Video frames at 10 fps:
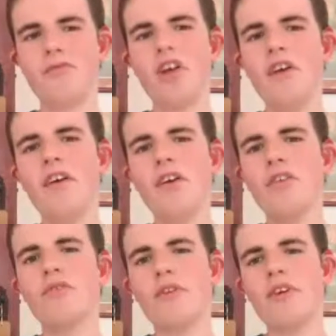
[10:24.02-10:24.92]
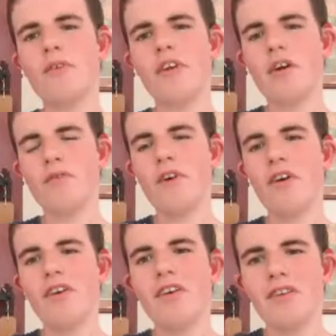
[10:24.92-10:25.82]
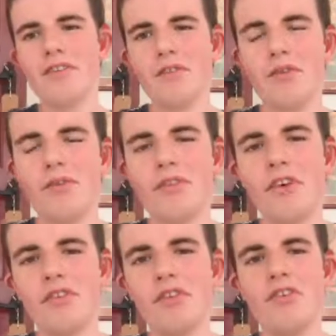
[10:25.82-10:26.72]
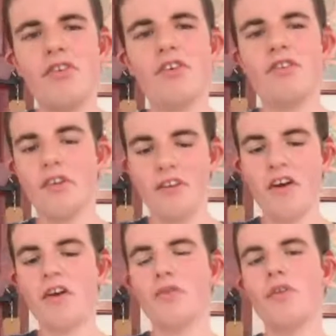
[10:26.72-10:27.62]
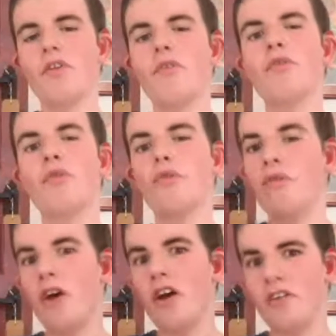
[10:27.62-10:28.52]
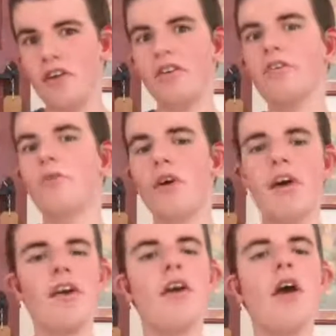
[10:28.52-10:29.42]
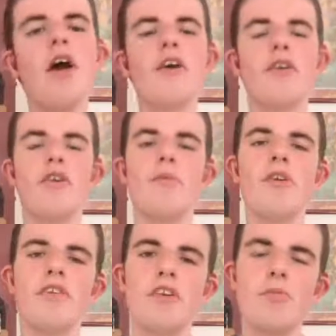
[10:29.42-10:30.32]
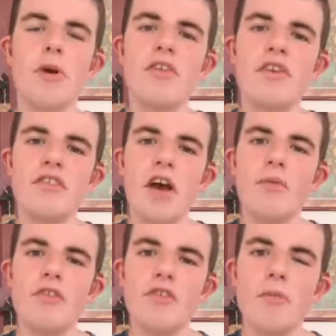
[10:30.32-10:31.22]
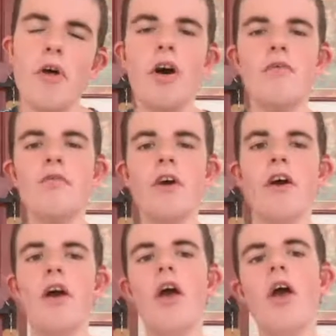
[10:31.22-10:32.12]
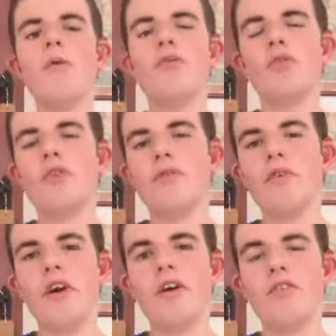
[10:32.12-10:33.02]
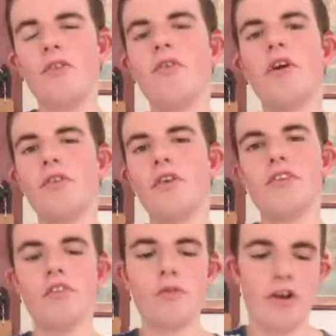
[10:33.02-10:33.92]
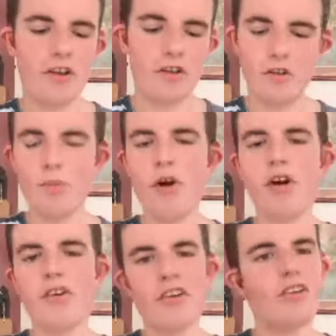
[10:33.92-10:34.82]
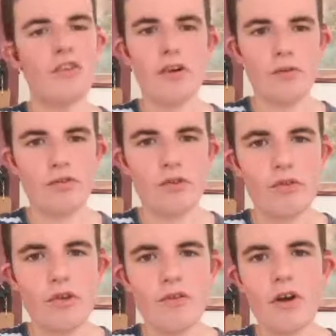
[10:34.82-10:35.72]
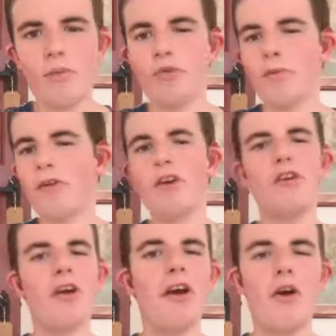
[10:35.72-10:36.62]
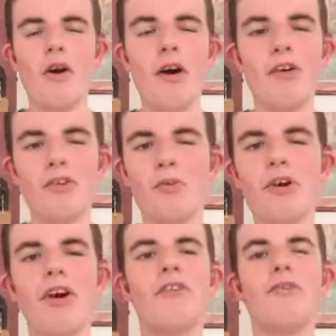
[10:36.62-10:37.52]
And that is really, really unfair. It is sort of such an injustice. That is one of the sort of fair things in a way. I know there are many things about the exam system that aren't fair, but it's one of the fair things in a way that the marker doesn't know what school you've come from. They don't know how hard you worked.